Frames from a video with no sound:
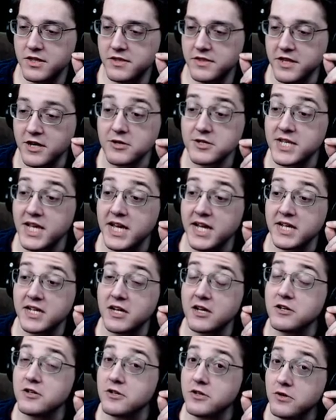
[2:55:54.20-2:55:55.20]
there's a
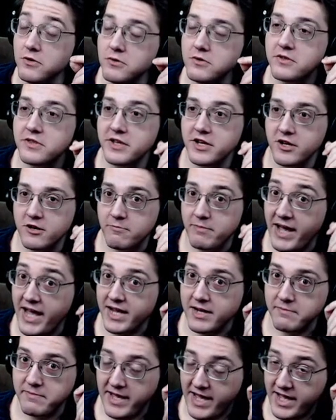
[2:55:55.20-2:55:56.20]
nuclear
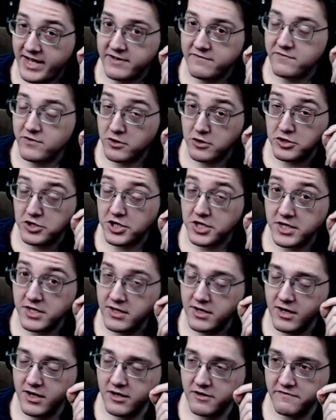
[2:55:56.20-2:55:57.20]
backpack
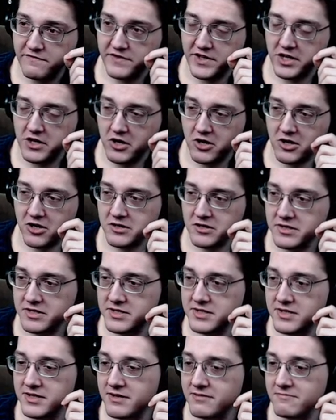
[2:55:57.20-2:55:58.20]
version of the AUG
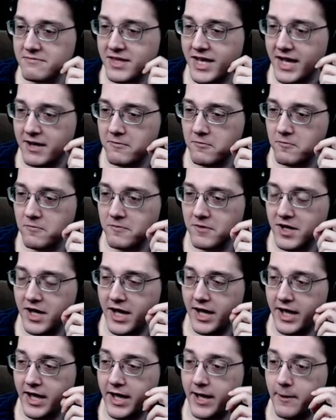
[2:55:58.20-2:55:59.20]
that,
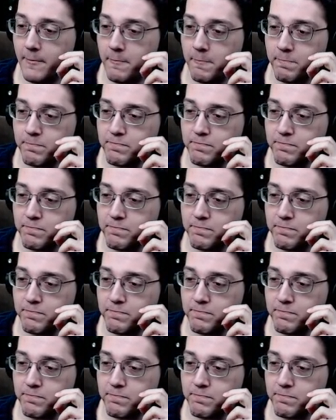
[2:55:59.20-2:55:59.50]
uh,